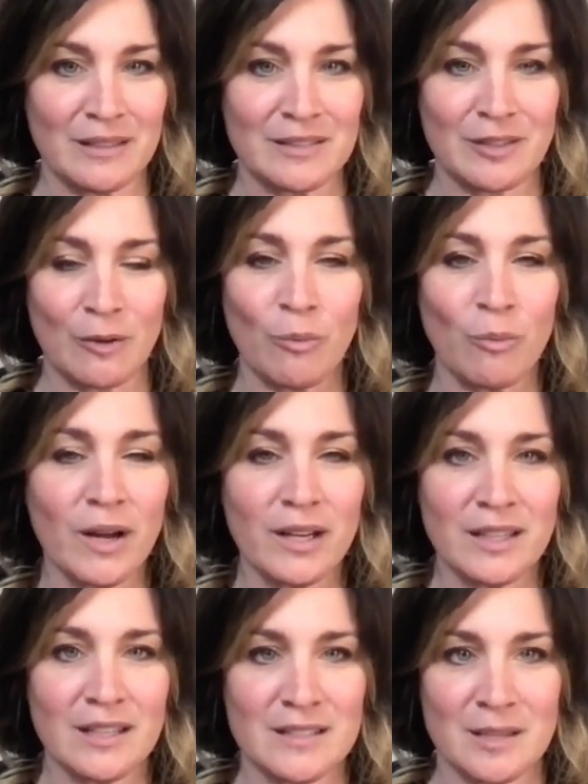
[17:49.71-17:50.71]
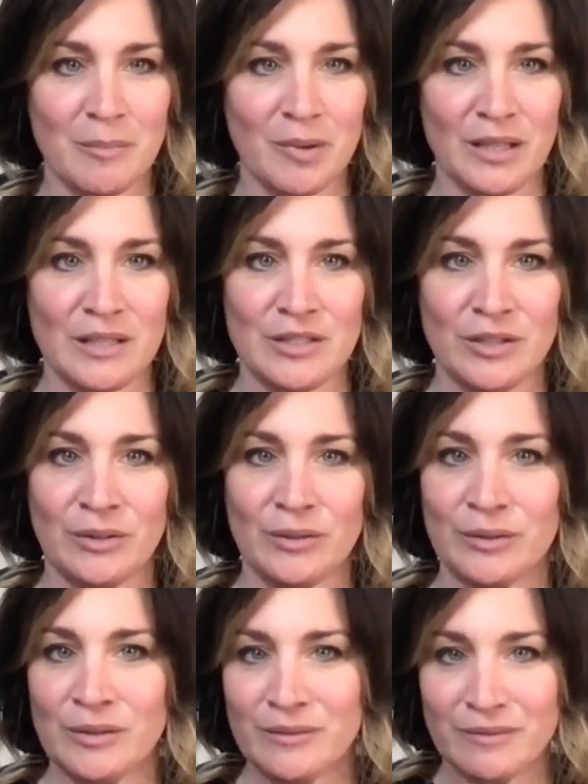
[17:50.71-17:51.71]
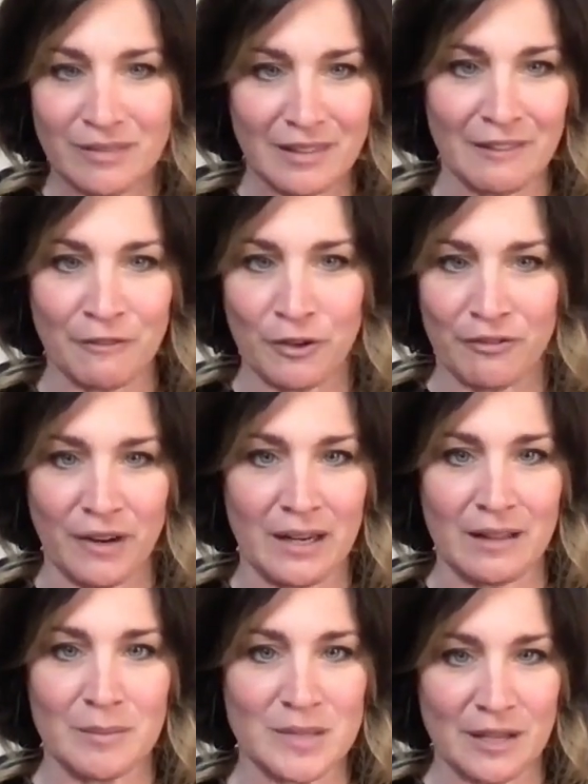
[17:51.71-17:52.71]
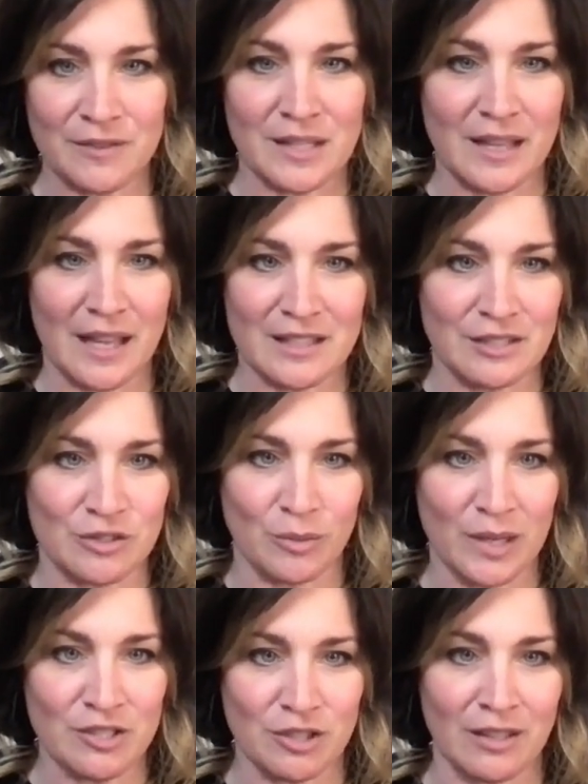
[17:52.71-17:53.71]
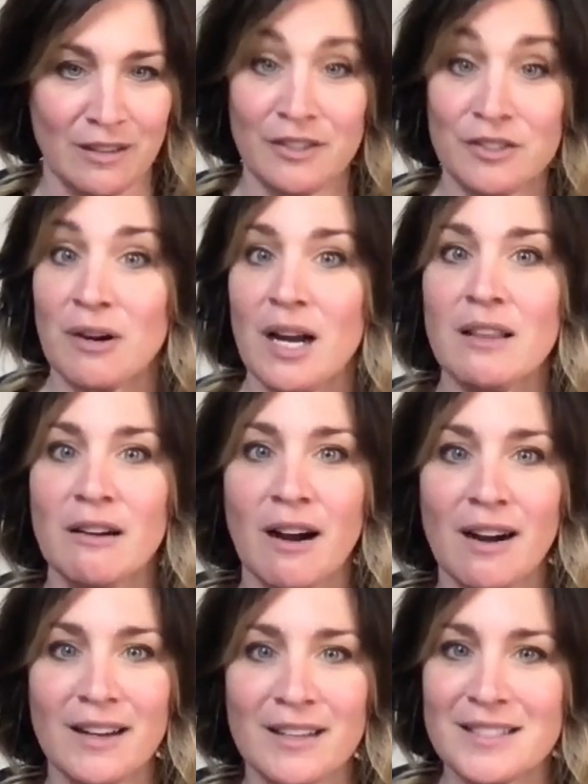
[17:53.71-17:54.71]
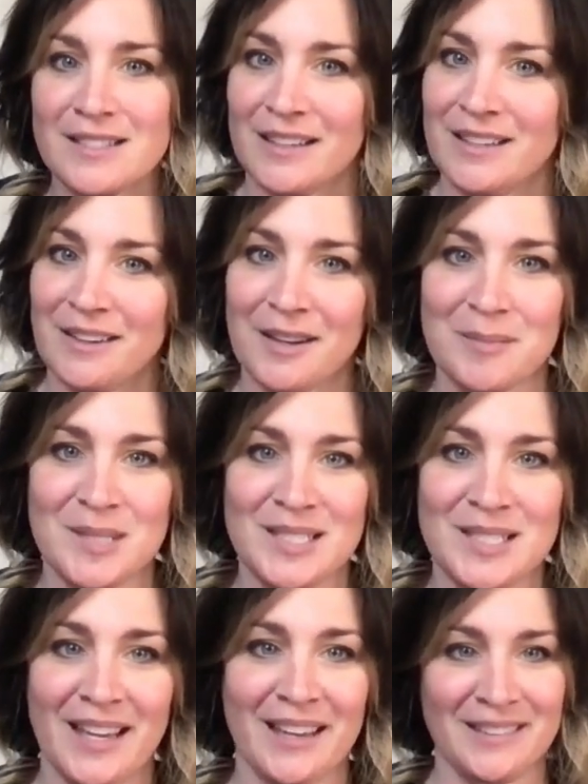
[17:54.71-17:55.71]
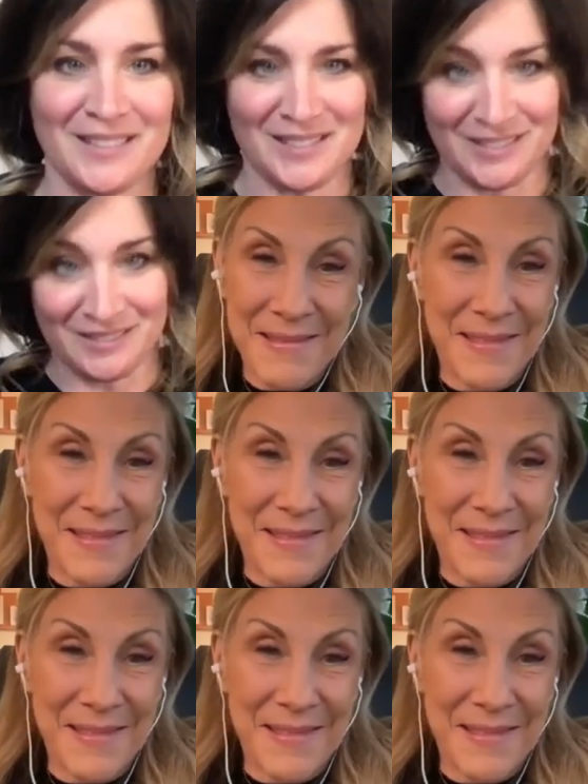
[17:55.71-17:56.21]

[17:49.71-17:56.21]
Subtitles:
So what can somebody do if they're finding themselves in that situation? They're trying their hardest, and here comes the text.